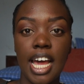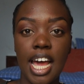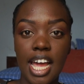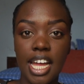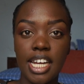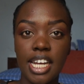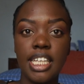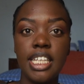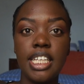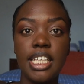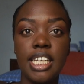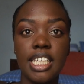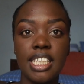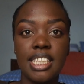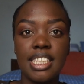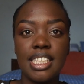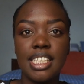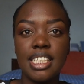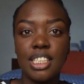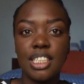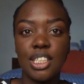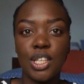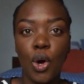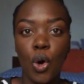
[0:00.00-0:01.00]
I needed
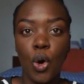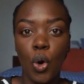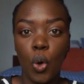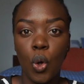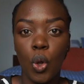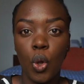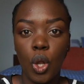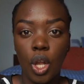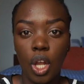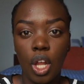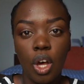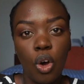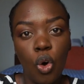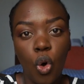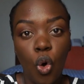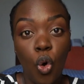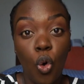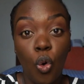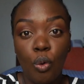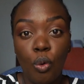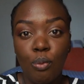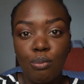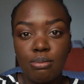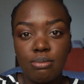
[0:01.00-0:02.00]
this whole
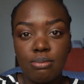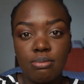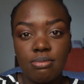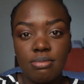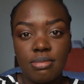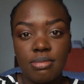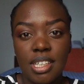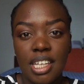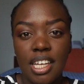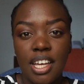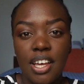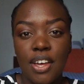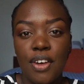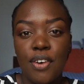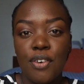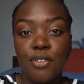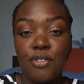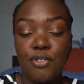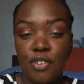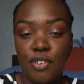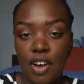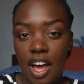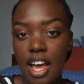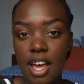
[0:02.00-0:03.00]
home
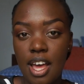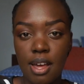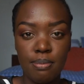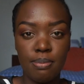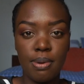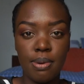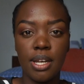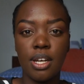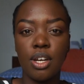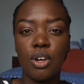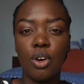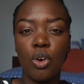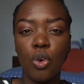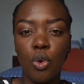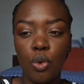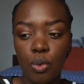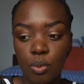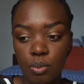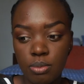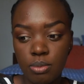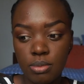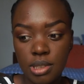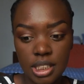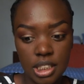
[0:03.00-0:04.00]
vibe and
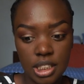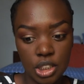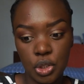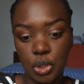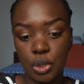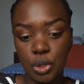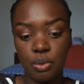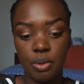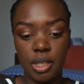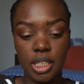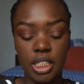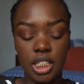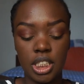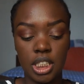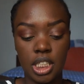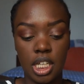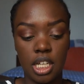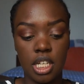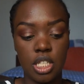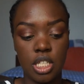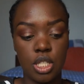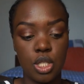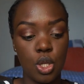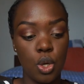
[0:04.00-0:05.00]
home
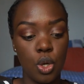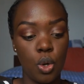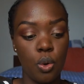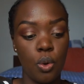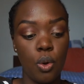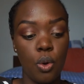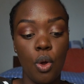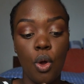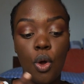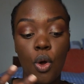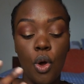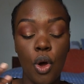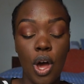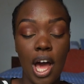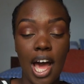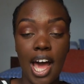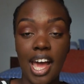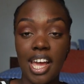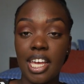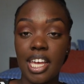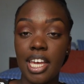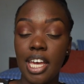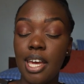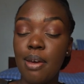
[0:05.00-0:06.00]
situation. So
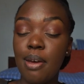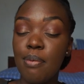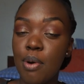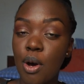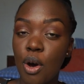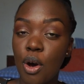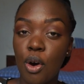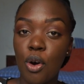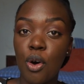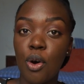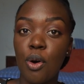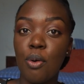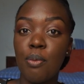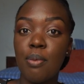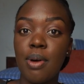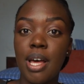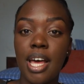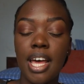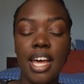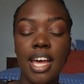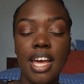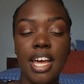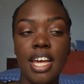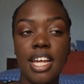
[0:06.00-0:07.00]
I came home,
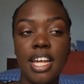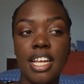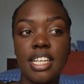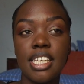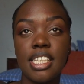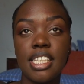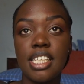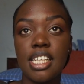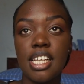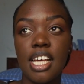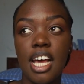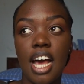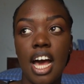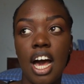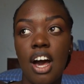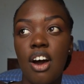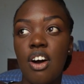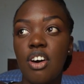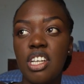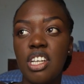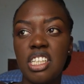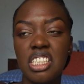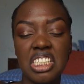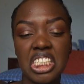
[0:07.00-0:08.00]
and
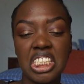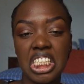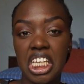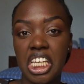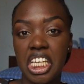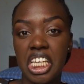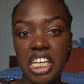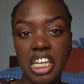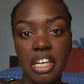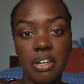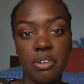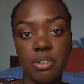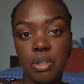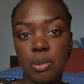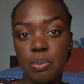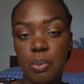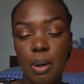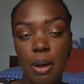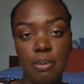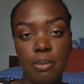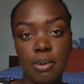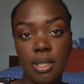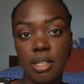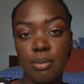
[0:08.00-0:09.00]
honestly, it was
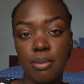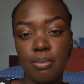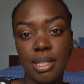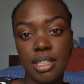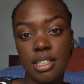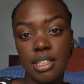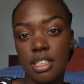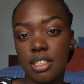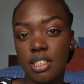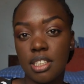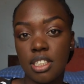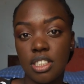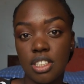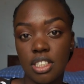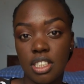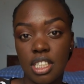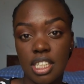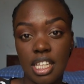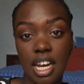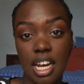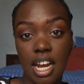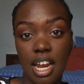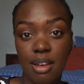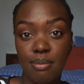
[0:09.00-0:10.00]
probably the best decision
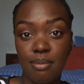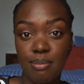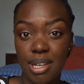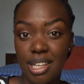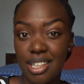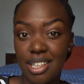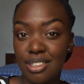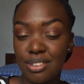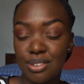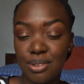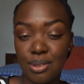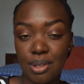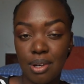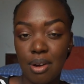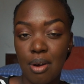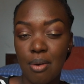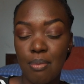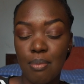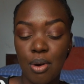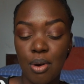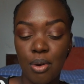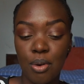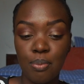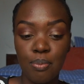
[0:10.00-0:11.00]
that I made to
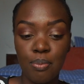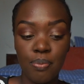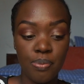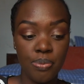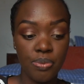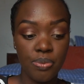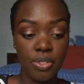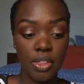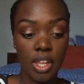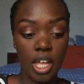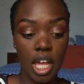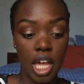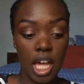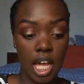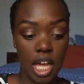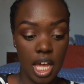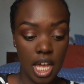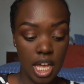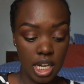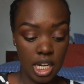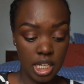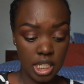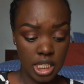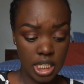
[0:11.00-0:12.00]
come home.
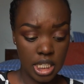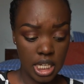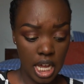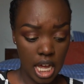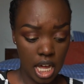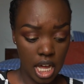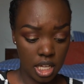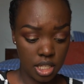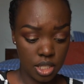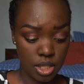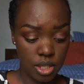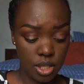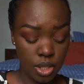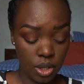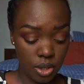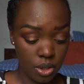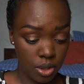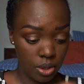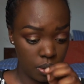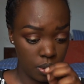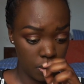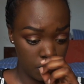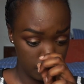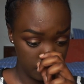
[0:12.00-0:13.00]
And yeah,
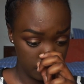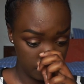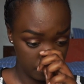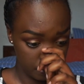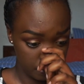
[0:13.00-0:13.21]
so